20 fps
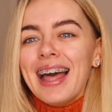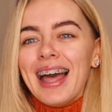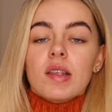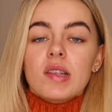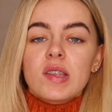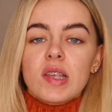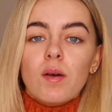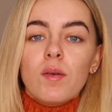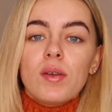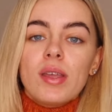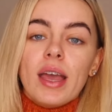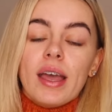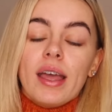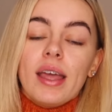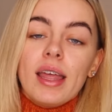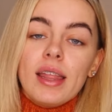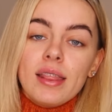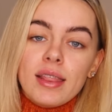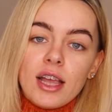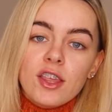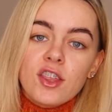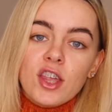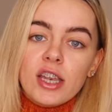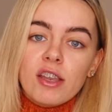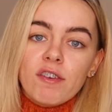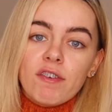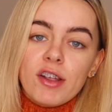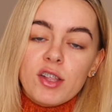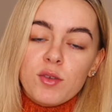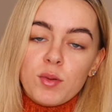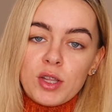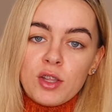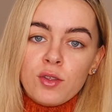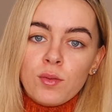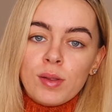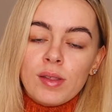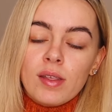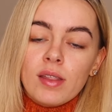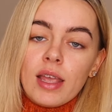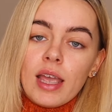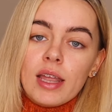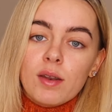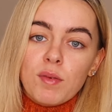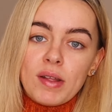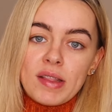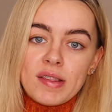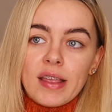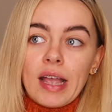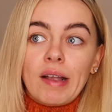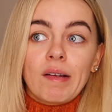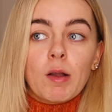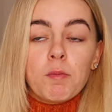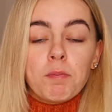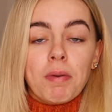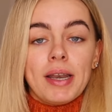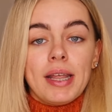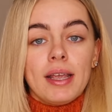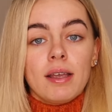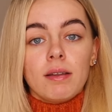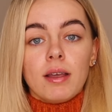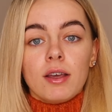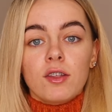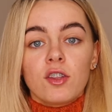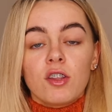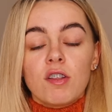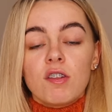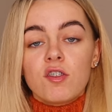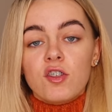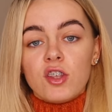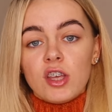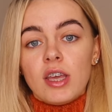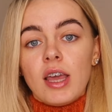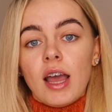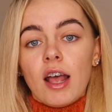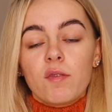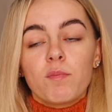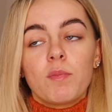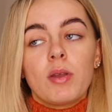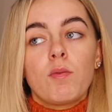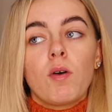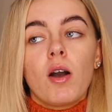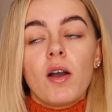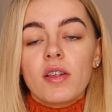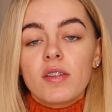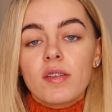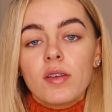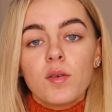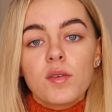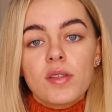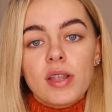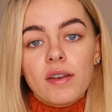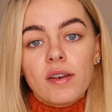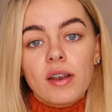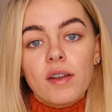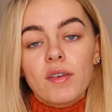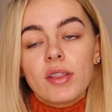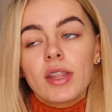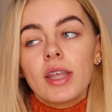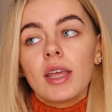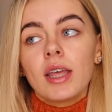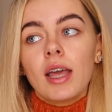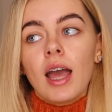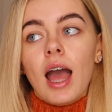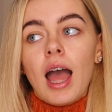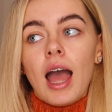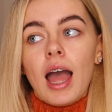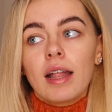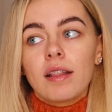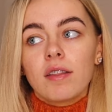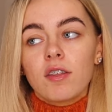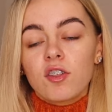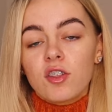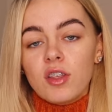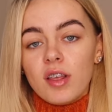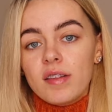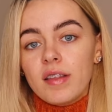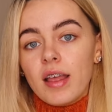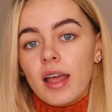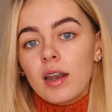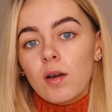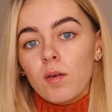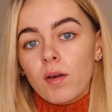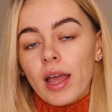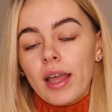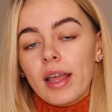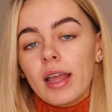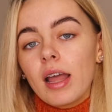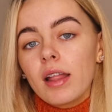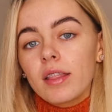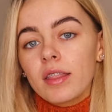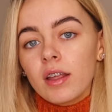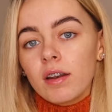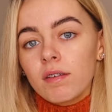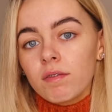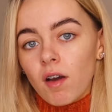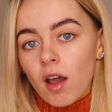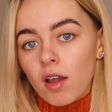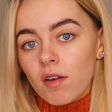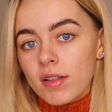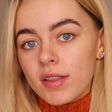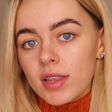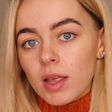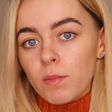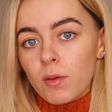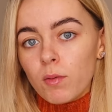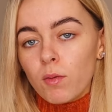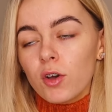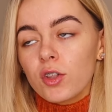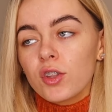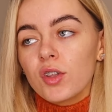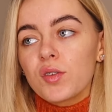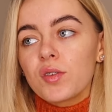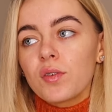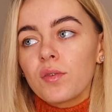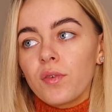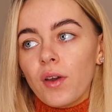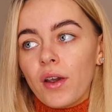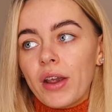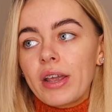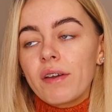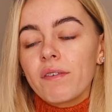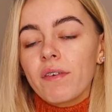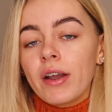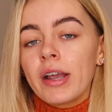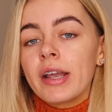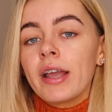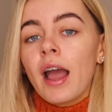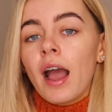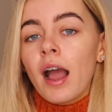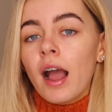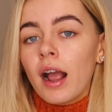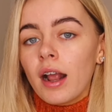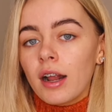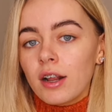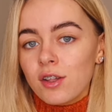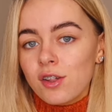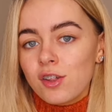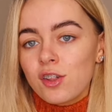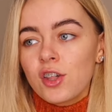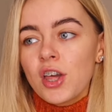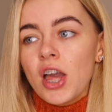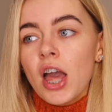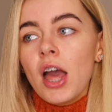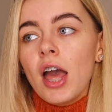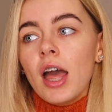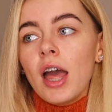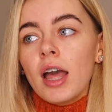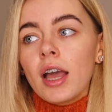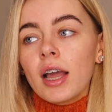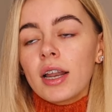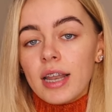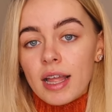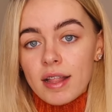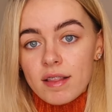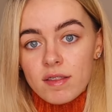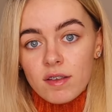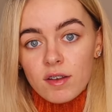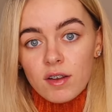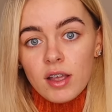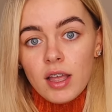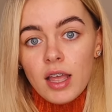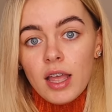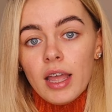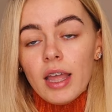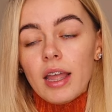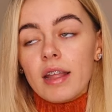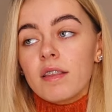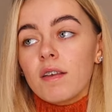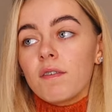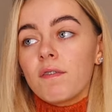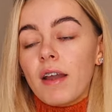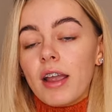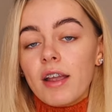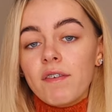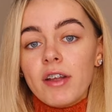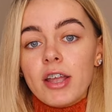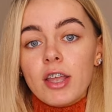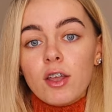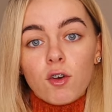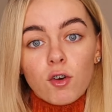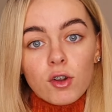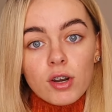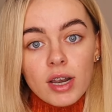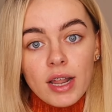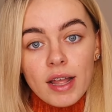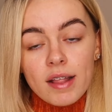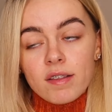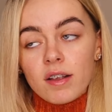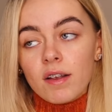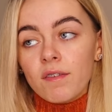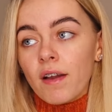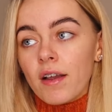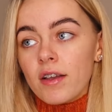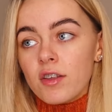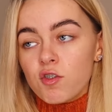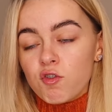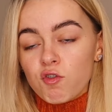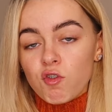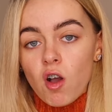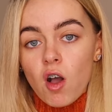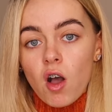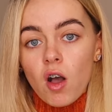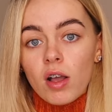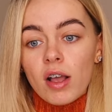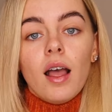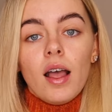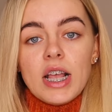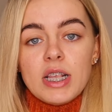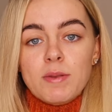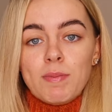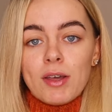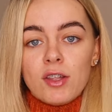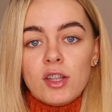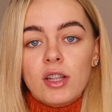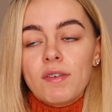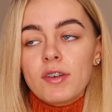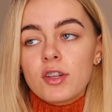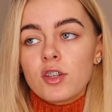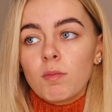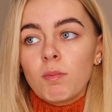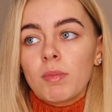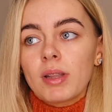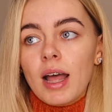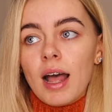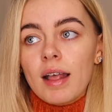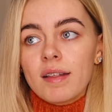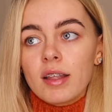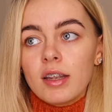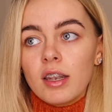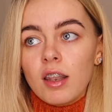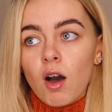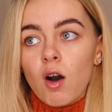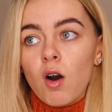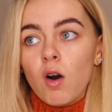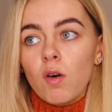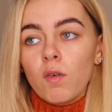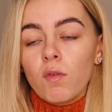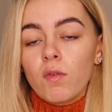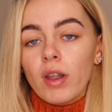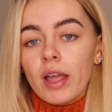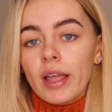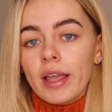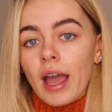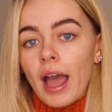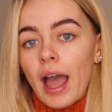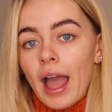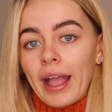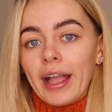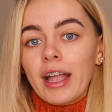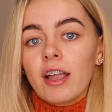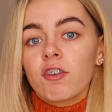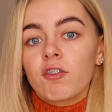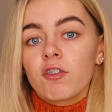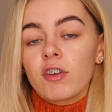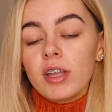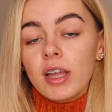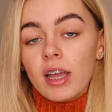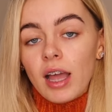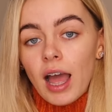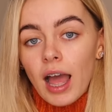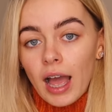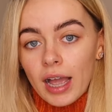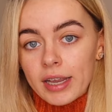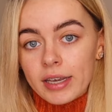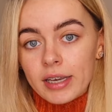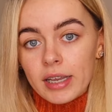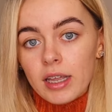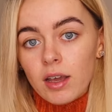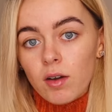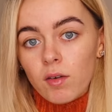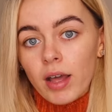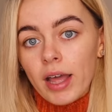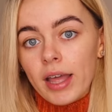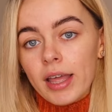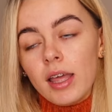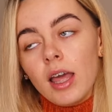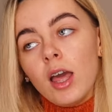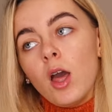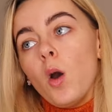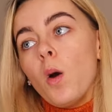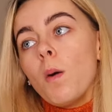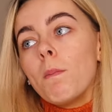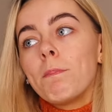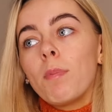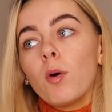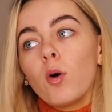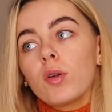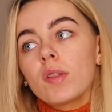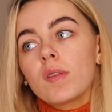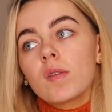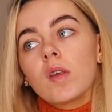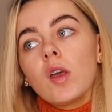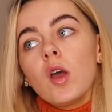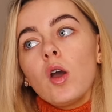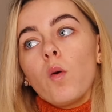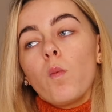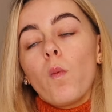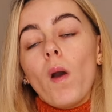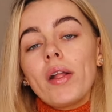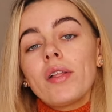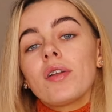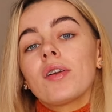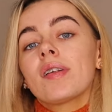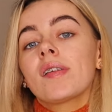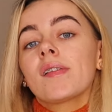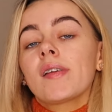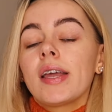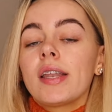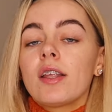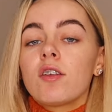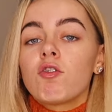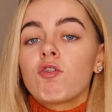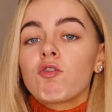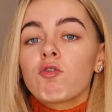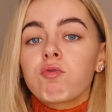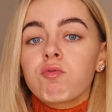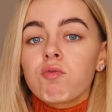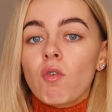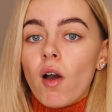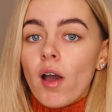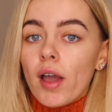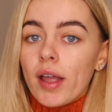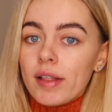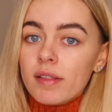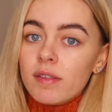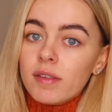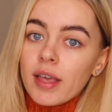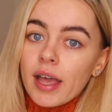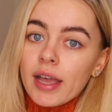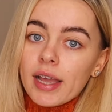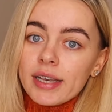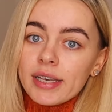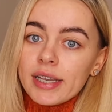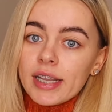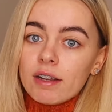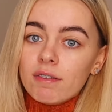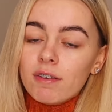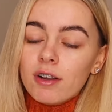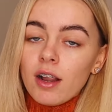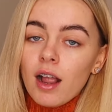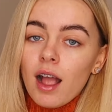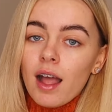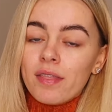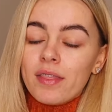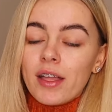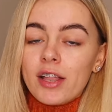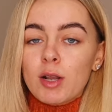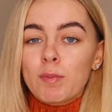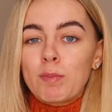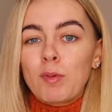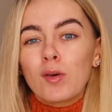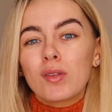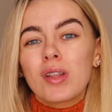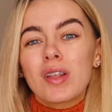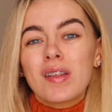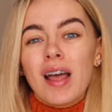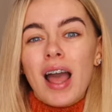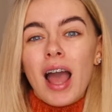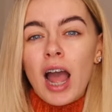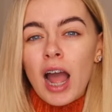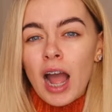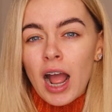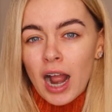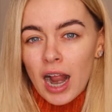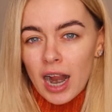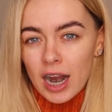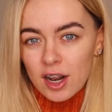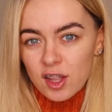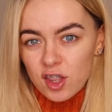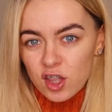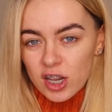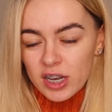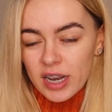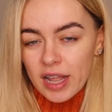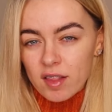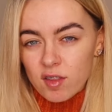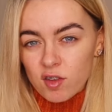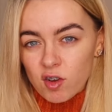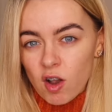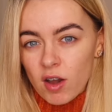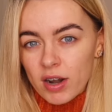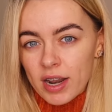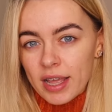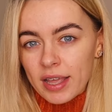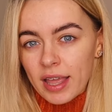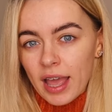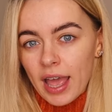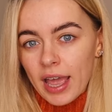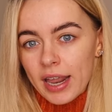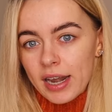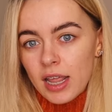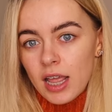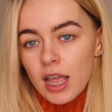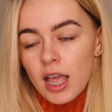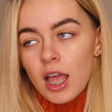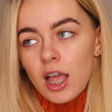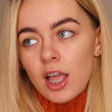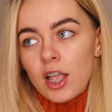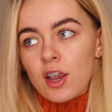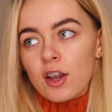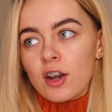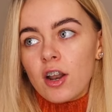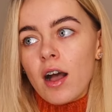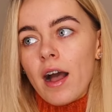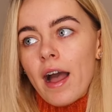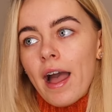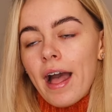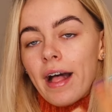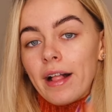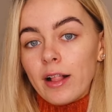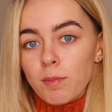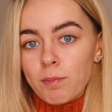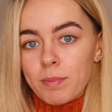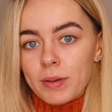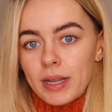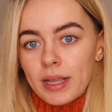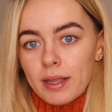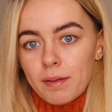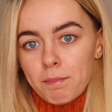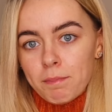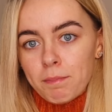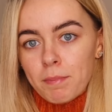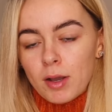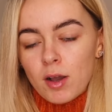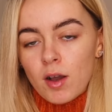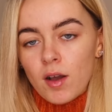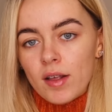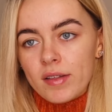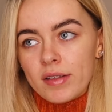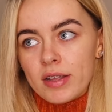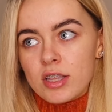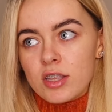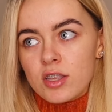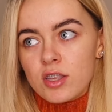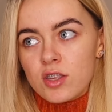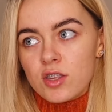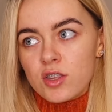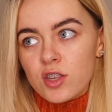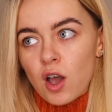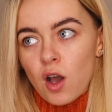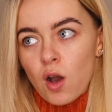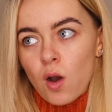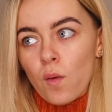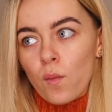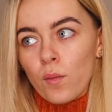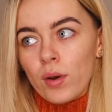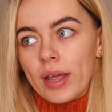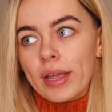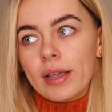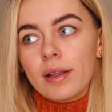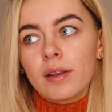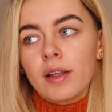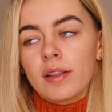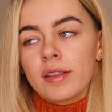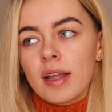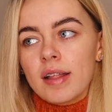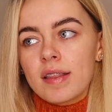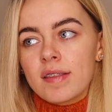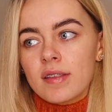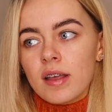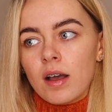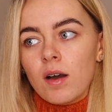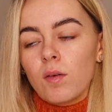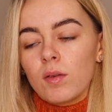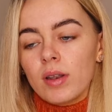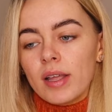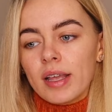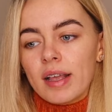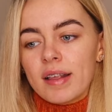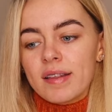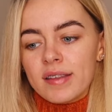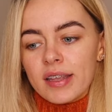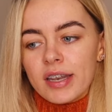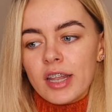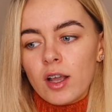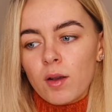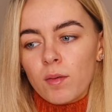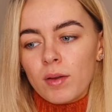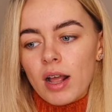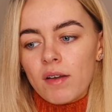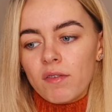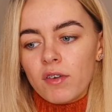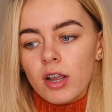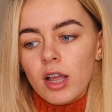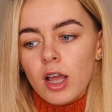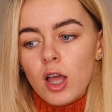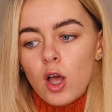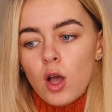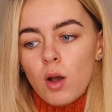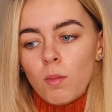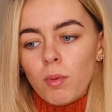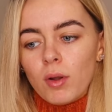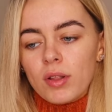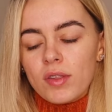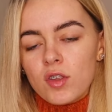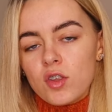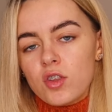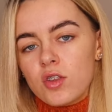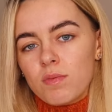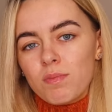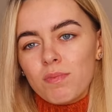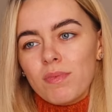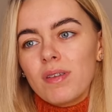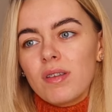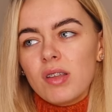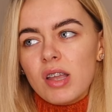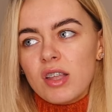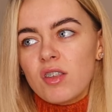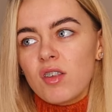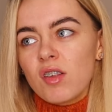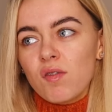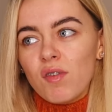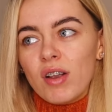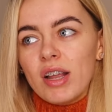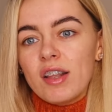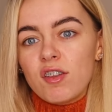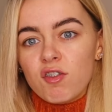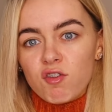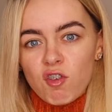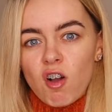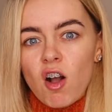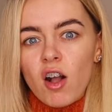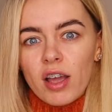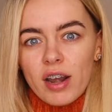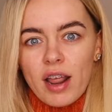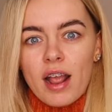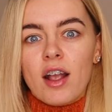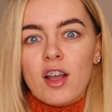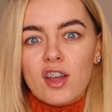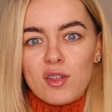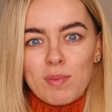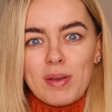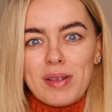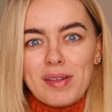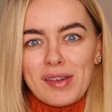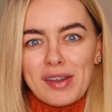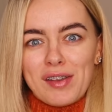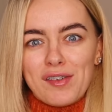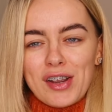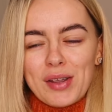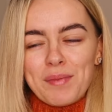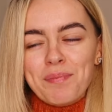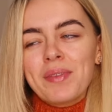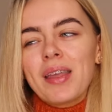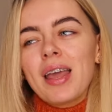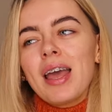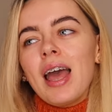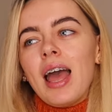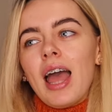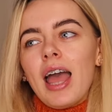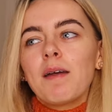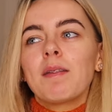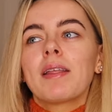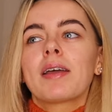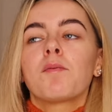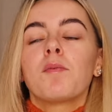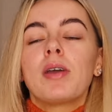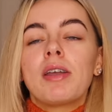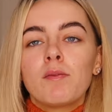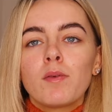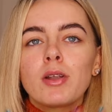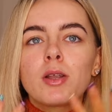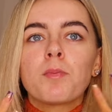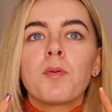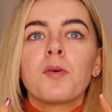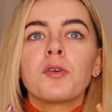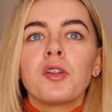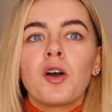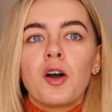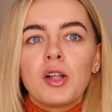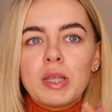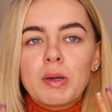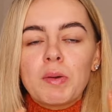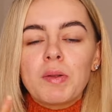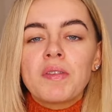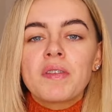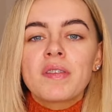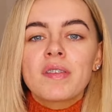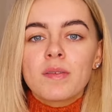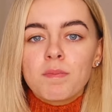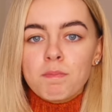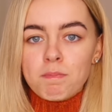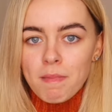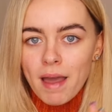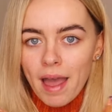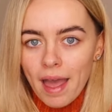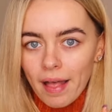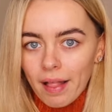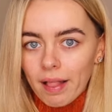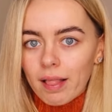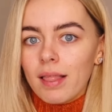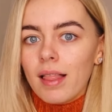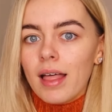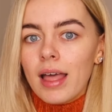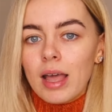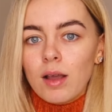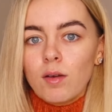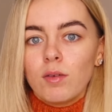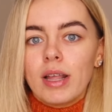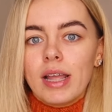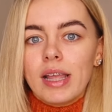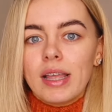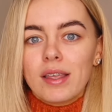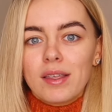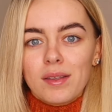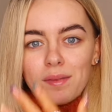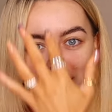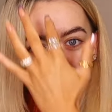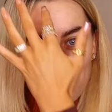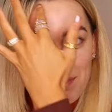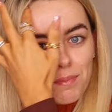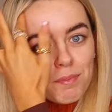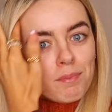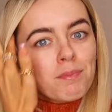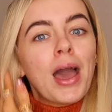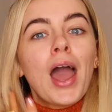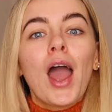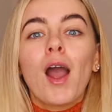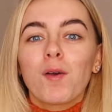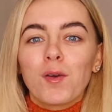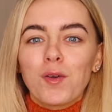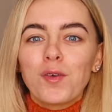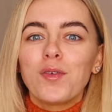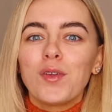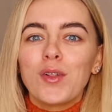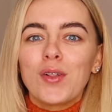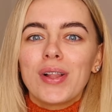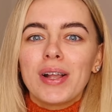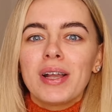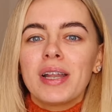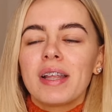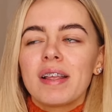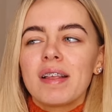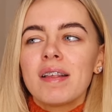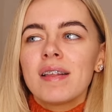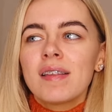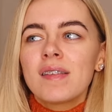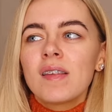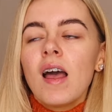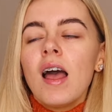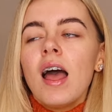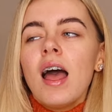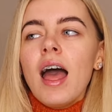So yeah, in that January 2020 then with Sarah and Body Connections, she asked me what I was using and everything, and she said, okay, the Environ Sebi Wash is a very, very harsh cleanser. It's a very, very good cleanser, very strong, especially for someone that has a lot of like angry acne, okay? But when your skin is trying to get clearer and then you're putting this harsh cleanser on it again, you're not helping it, because it's so like, not that it's so like acidic or whatever, but it's just it's just really strong and harsh basically, right? And like even when you're putting it on, you can smell how like powerful it is.